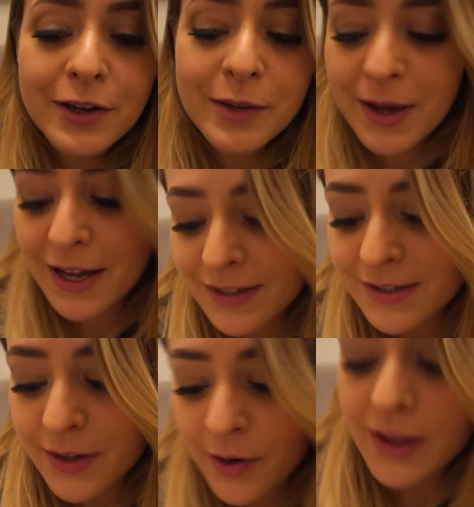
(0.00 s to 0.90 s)
goodie bags.
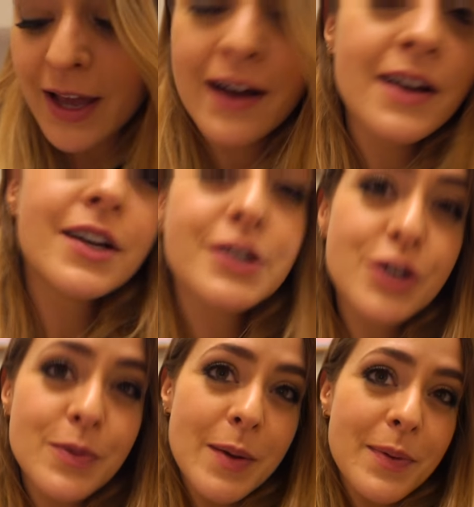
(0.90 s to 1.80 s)
So yeah,
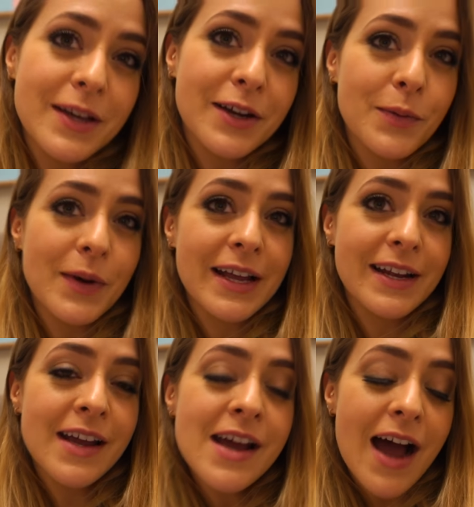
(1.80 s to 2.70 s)
two people are going to
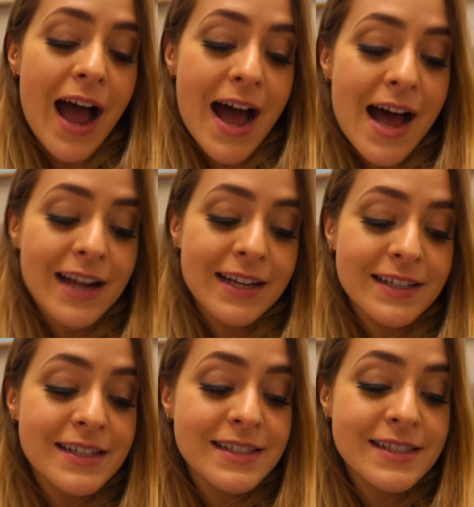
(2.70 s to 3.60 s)
win
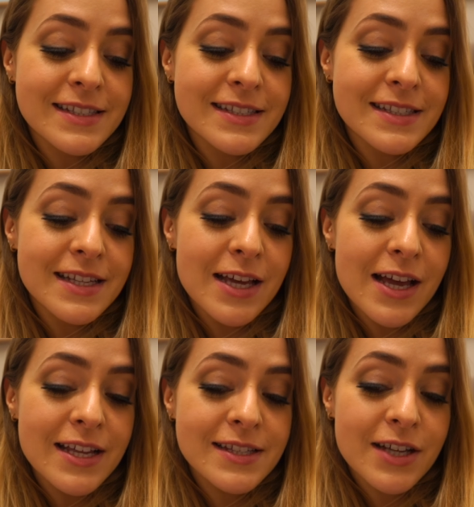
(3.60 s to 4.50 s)
and
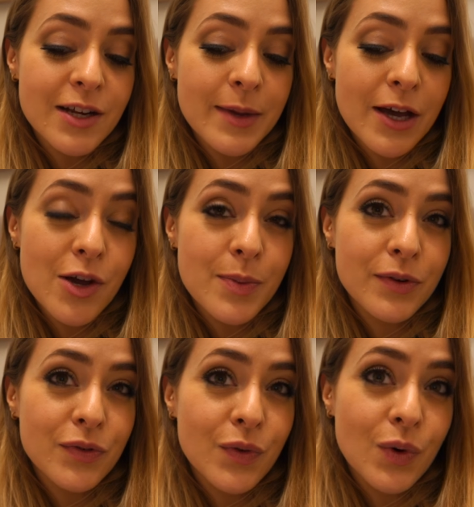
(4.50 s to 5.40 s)
it's going to be
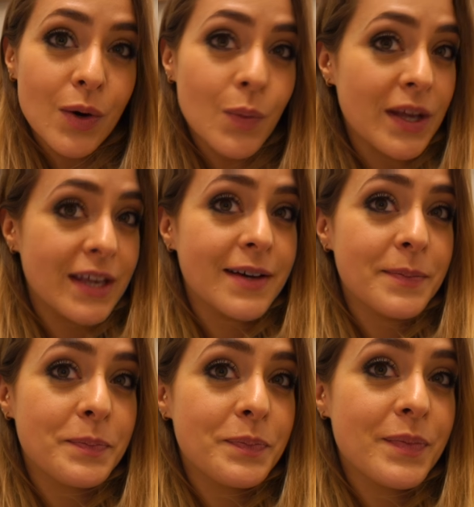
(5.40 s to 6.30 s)
open for a week.
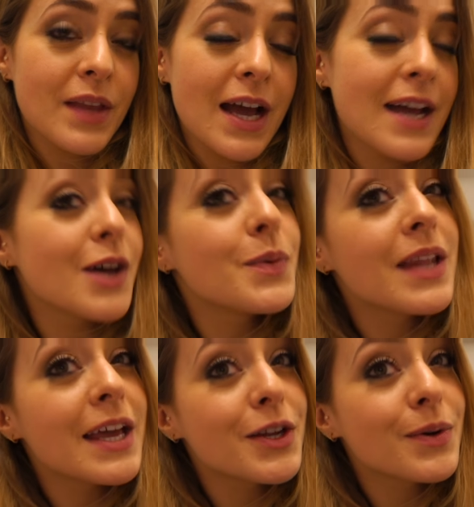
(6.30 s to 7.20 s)
And I will
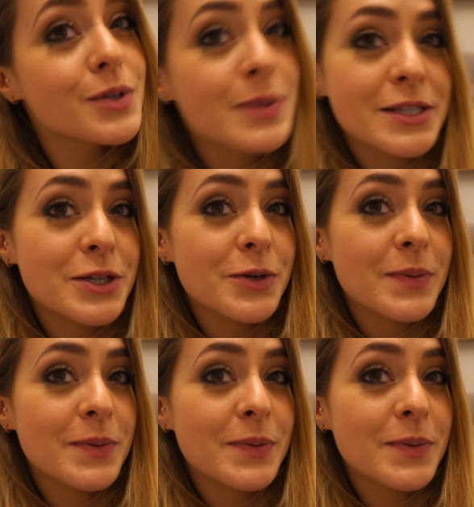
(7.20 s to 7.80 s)
let you know on Twitter who